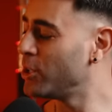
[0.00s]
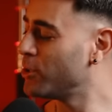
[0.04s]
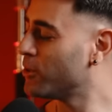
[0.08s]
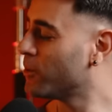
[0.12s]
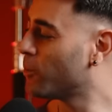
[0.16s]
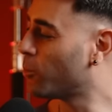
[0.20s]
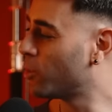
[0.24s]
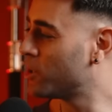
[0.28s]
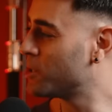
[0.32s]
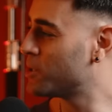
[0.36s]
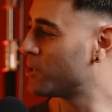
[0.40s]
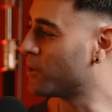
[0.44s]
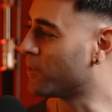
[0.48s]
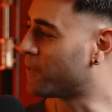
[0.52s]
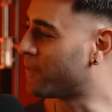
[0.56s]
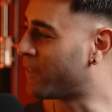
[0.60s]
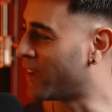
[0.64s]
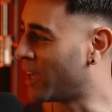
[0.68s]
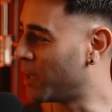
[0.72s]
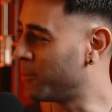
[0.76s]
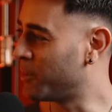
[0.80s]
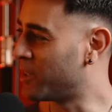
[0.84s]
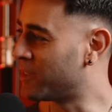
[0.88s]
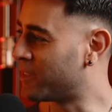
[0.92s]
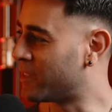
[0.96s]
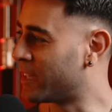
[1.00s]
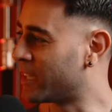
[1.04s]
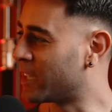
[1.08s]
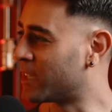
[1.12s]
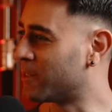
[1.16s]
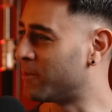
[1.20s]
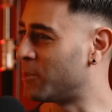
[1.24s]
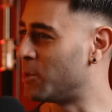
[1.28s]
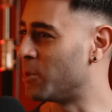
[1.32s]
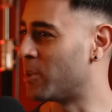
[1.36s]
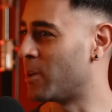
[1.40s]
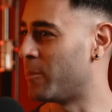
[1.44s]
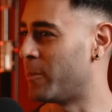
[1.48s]
does your family think
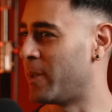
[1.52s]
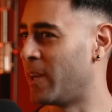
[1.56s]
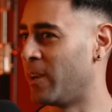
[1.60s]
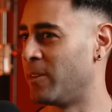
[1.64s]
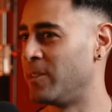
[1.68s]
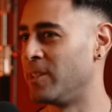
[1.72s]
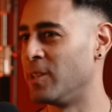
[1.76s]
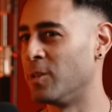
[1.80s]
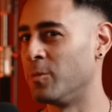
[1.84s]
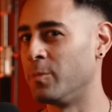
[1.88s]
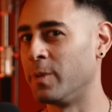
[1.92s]
of you coming out here?